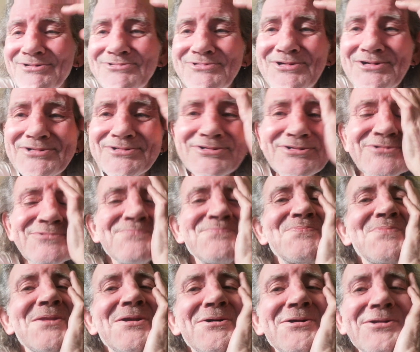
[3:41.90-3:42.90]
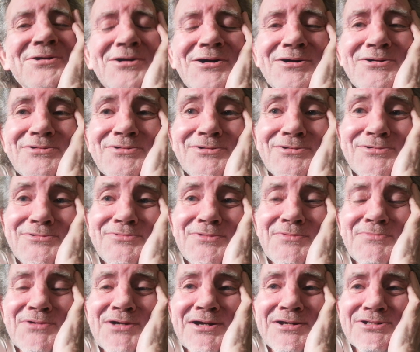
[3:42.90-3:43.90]
uh, uh I, I
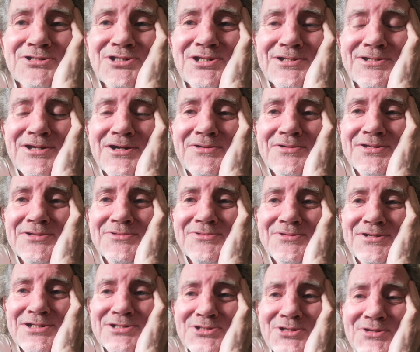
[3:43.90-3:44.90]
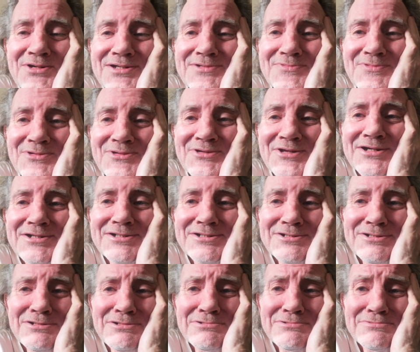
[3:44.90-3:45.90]
remember actually going on that train one day.
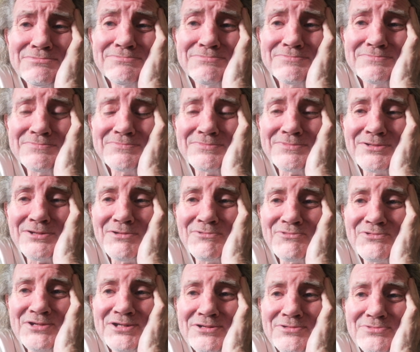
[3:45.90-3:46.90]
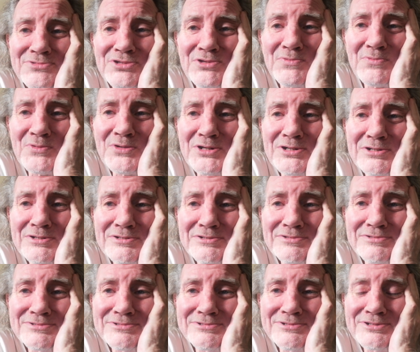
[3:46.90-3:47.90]
I think I was at work
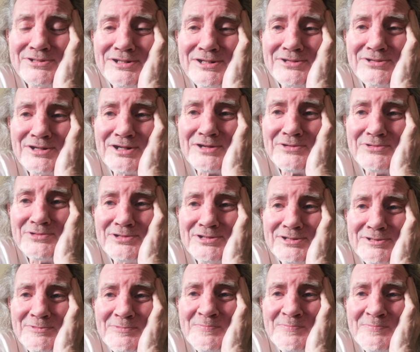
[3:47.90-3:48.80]
and I had to go on